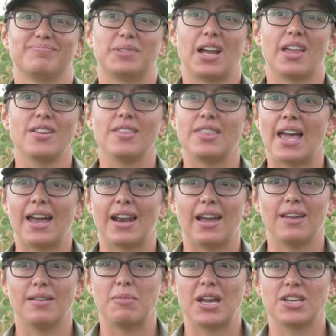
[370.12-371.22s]
but other than that
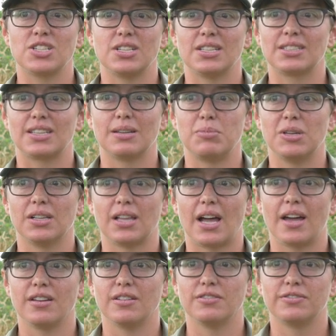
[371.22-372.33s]
i imagine it's going to be a
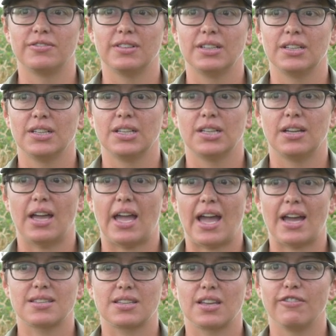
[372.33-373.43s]
lot of
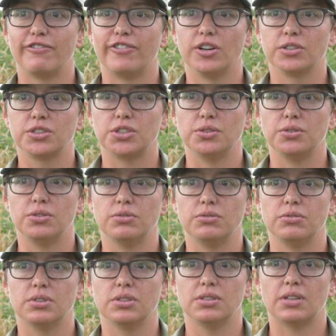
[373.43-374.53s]
asking folks
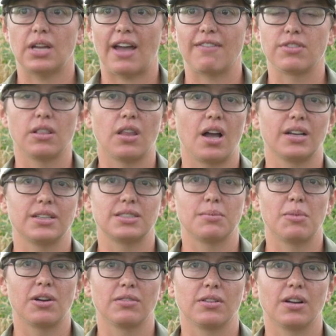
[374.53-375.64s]
who have the longest
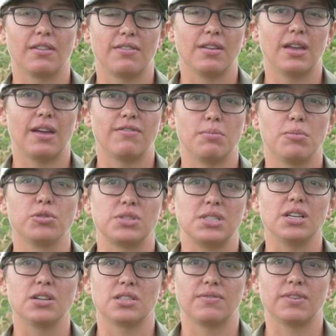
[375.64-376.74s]
amount or the, have the
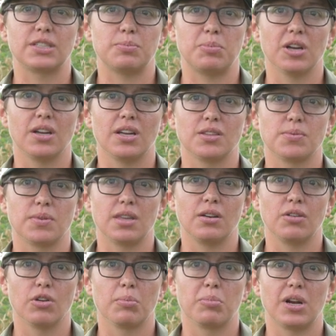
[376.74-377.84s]
most years of experience with
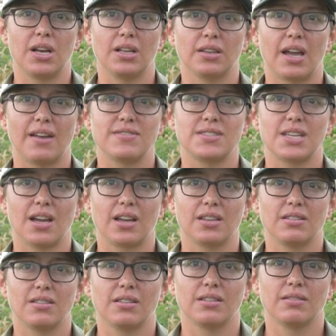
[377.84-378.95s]
incorporating livestock
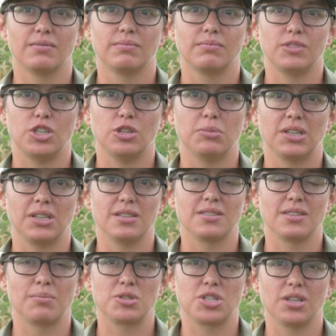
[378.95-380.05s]
into human
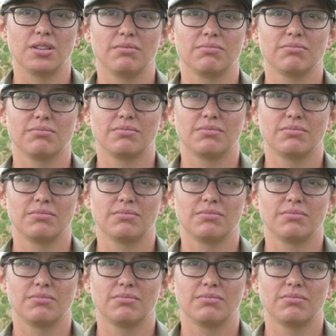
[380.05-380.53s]
consumption